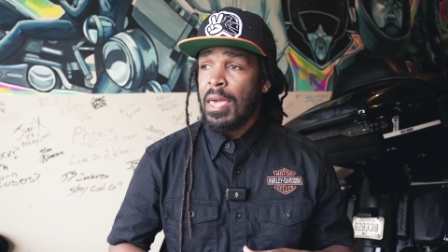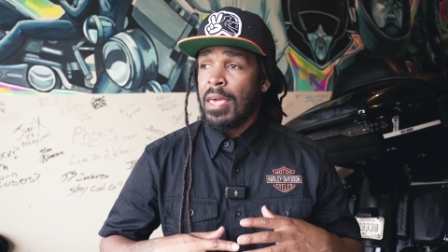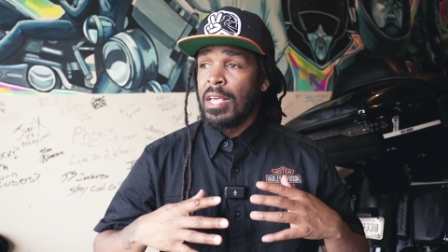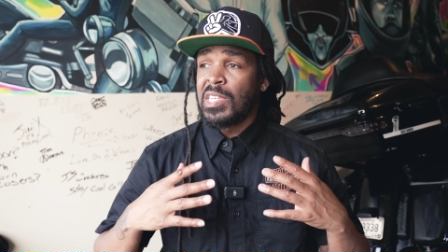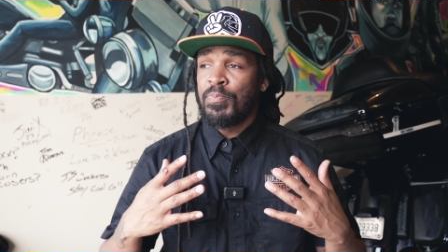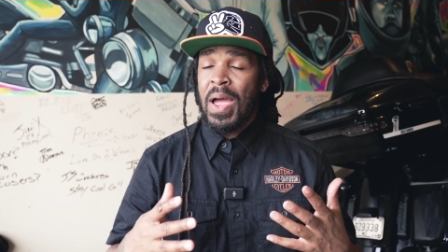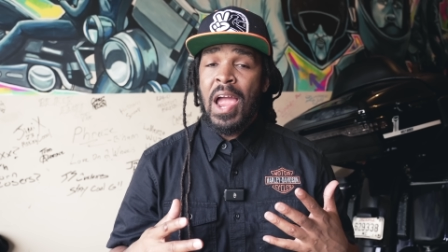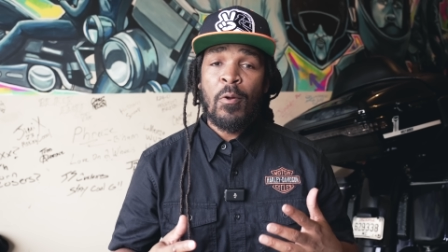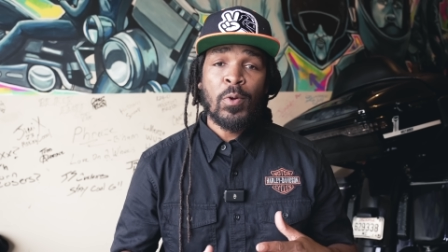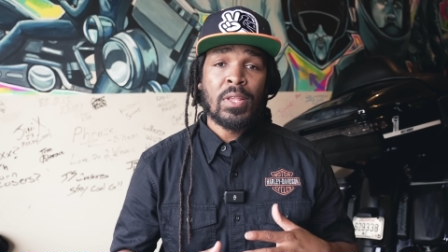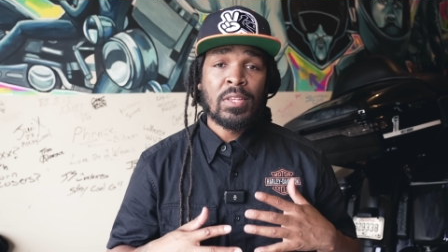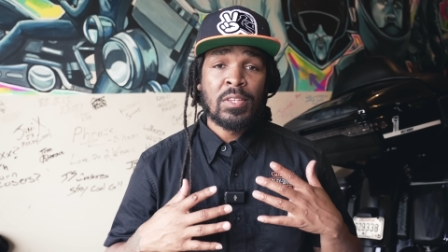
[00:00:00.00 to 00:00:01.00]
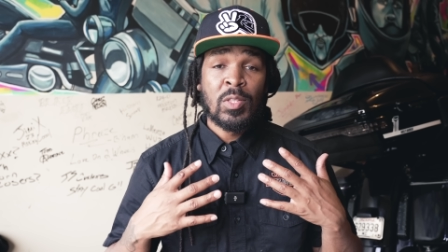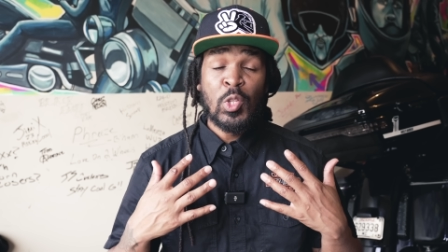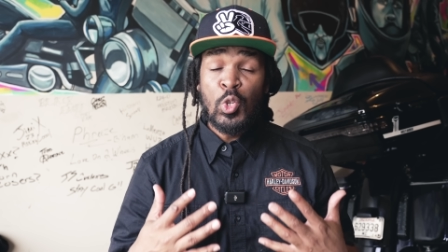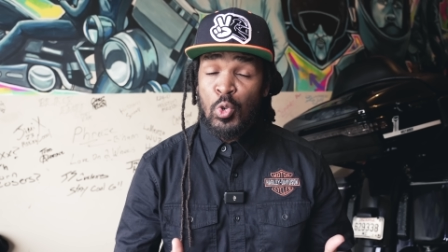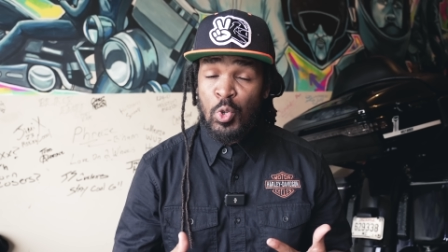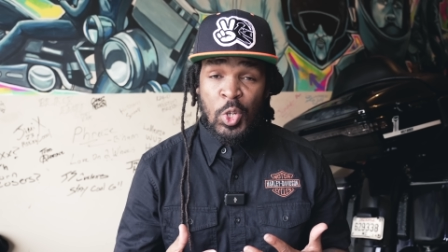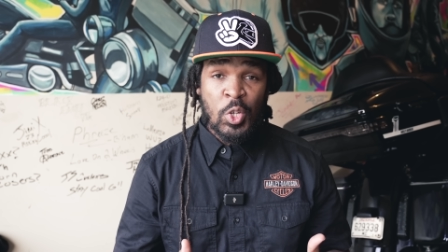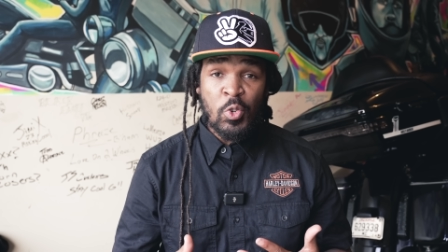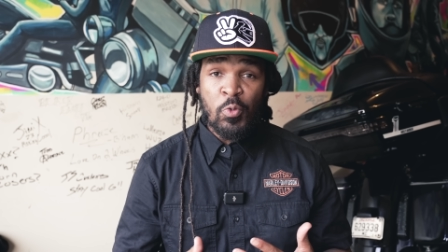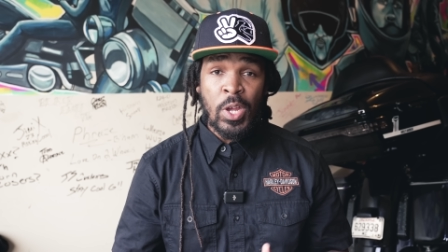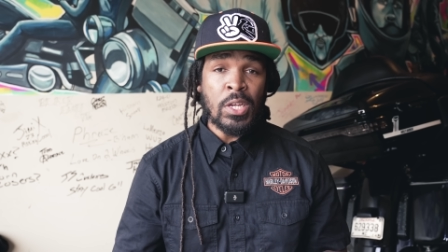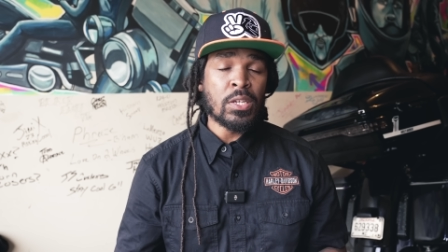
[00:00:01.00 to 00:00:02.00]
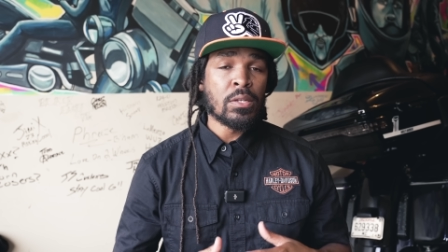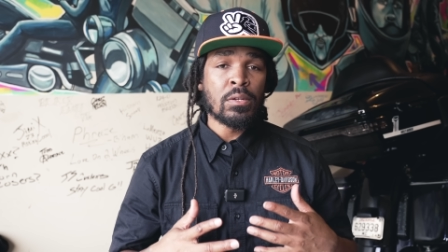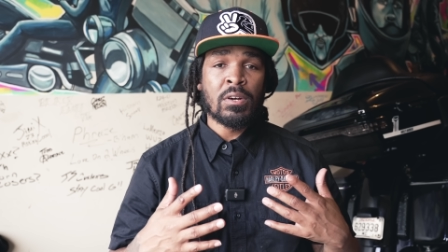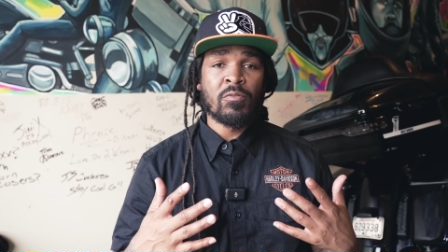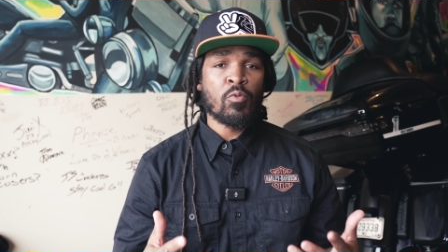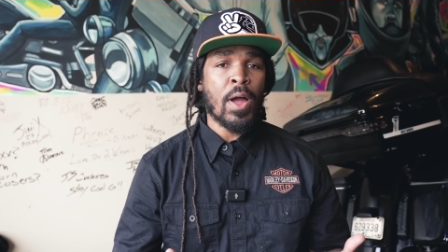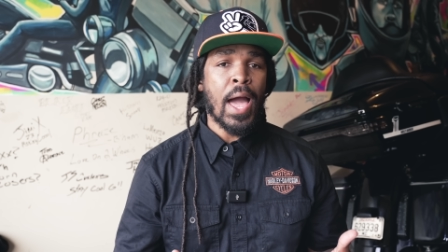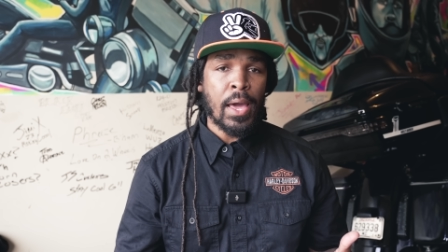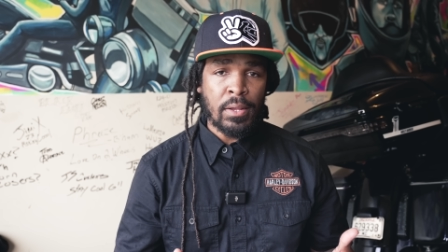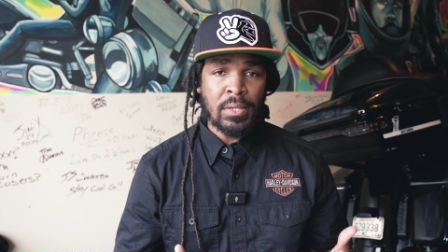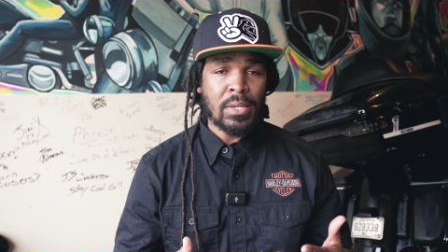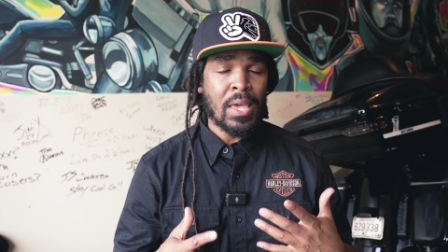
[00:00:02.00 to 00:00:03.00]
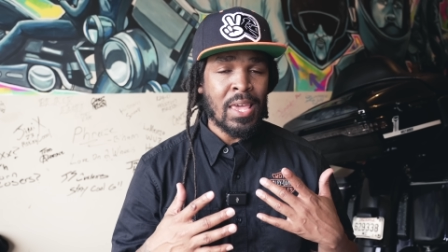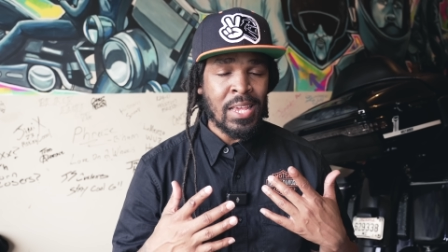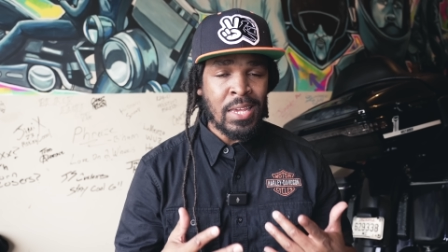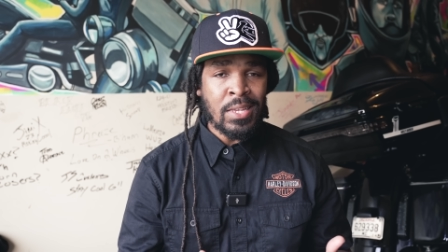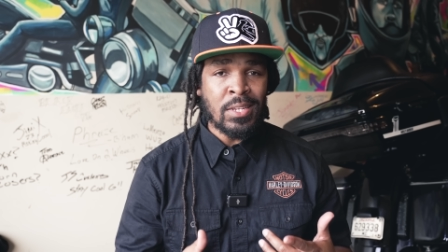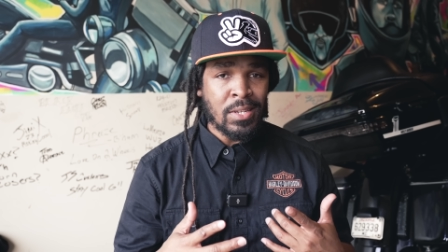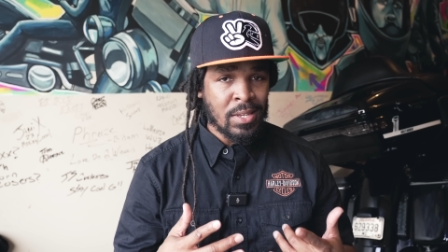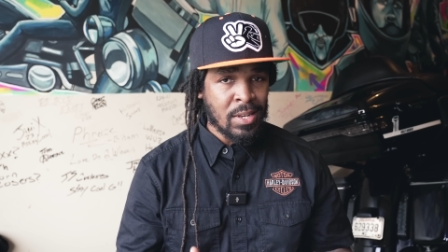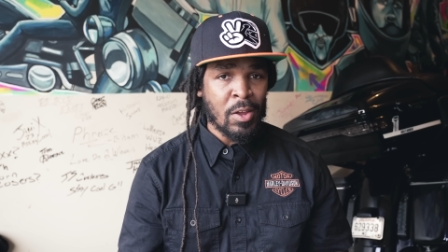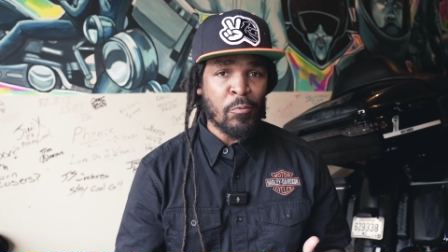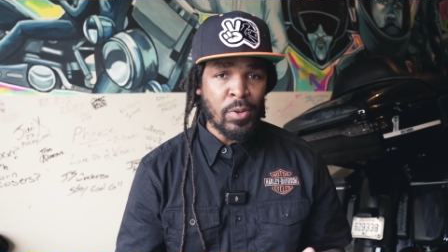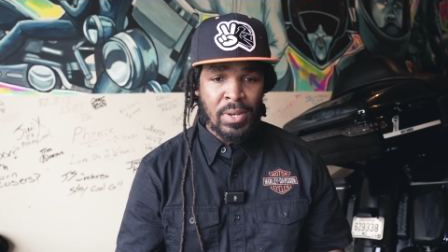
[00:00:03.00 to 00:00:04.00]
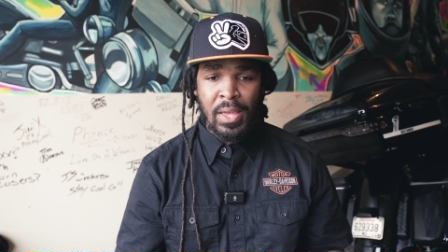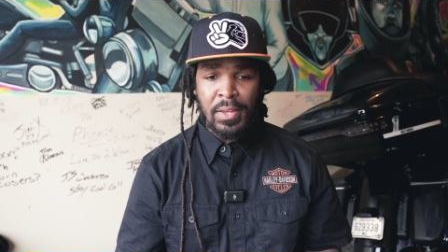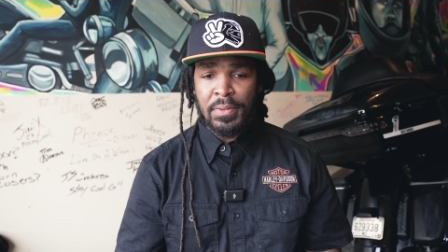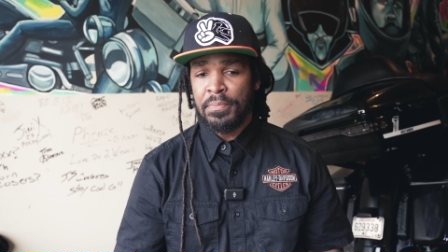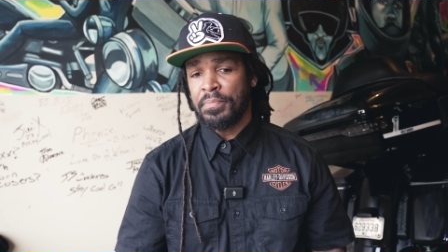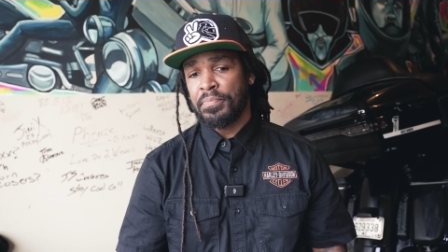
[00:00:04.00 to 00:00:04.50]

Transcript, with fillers: inspiring a new generation of riders each and every day.